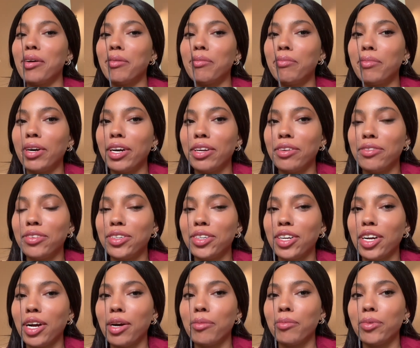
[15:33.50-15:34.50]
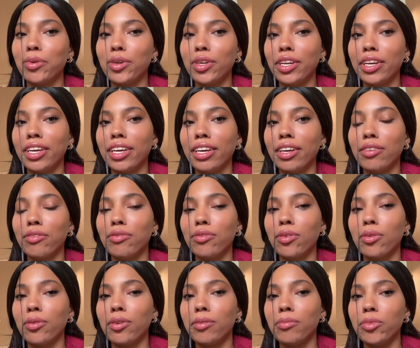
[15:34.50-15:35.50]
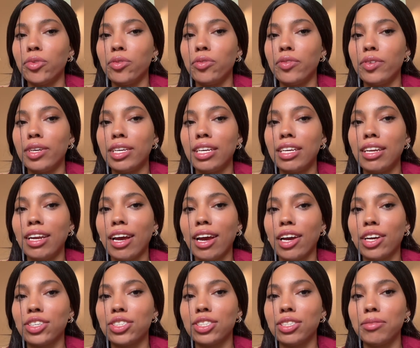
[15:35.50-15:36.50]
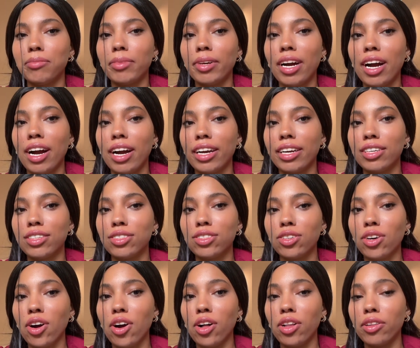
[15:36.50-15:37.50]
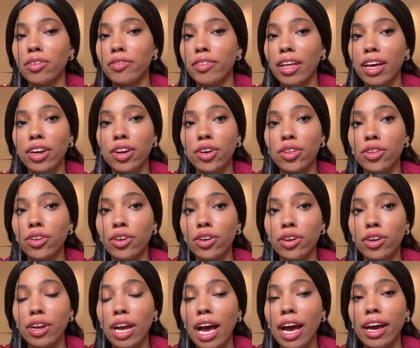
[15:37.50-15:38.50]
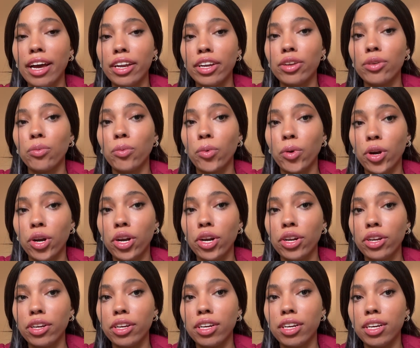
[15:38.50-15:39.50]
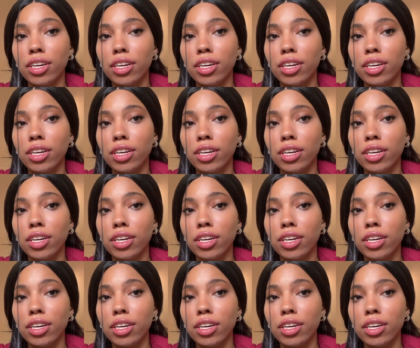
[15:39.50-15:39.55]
But if you're not putting forward movement and action behind all of that other added work,